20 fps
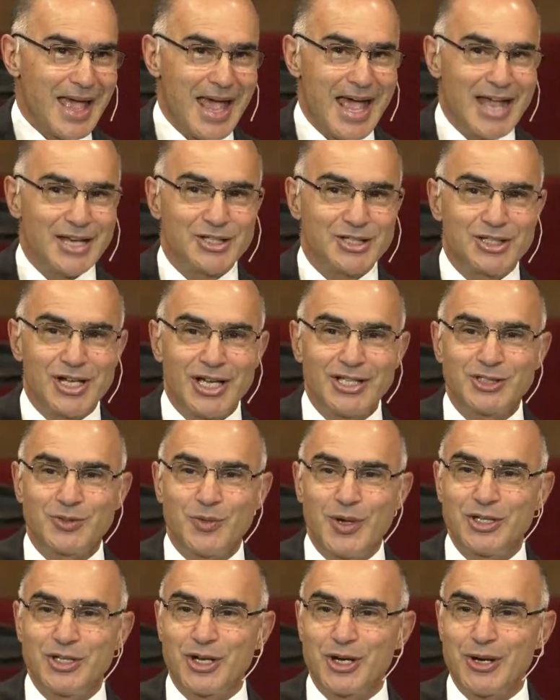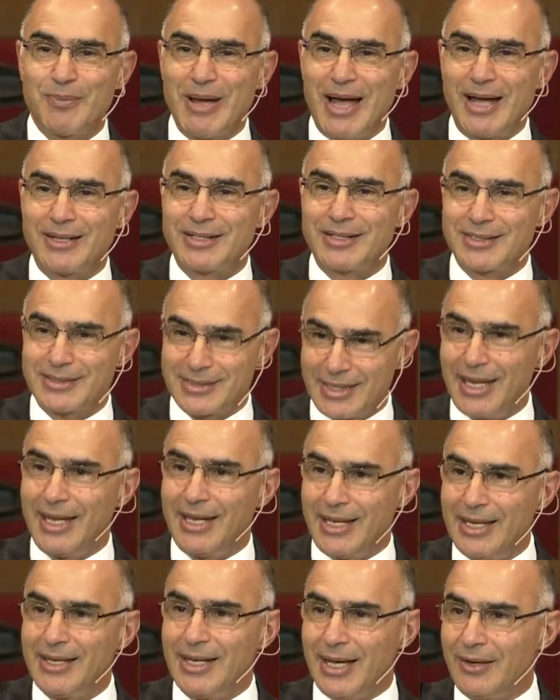And just when you're about to
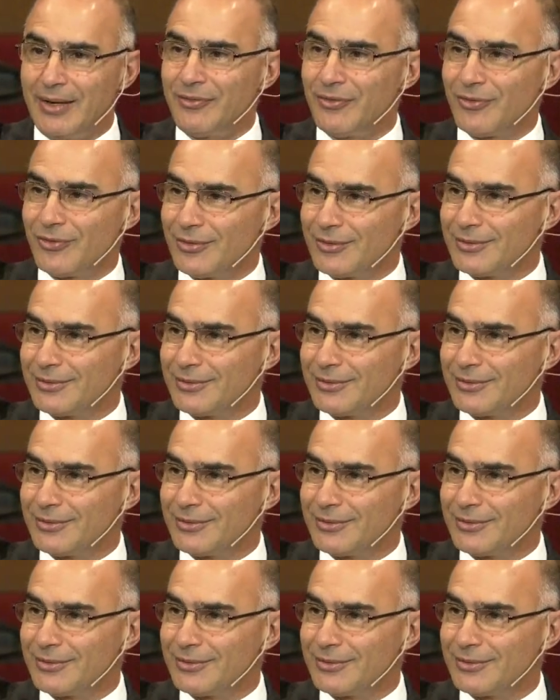say, enough,